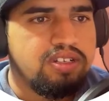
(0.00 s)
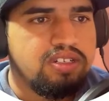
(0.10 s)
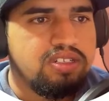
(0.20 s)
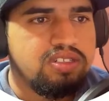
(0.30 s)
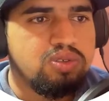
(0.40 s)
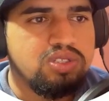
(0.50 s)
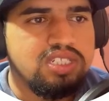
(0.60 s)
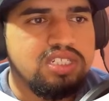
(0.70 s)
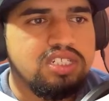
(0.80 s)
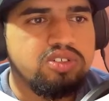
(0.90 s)
So
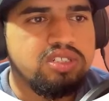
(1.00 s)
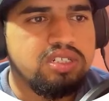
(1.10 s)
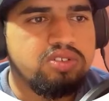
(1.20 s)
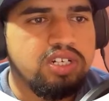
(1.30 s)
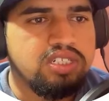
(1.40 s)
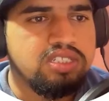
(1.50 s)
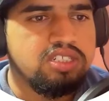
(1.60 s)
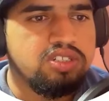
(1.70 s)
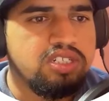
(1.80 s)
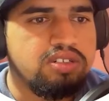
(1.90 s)
this is the right
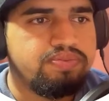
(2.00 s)
answer here.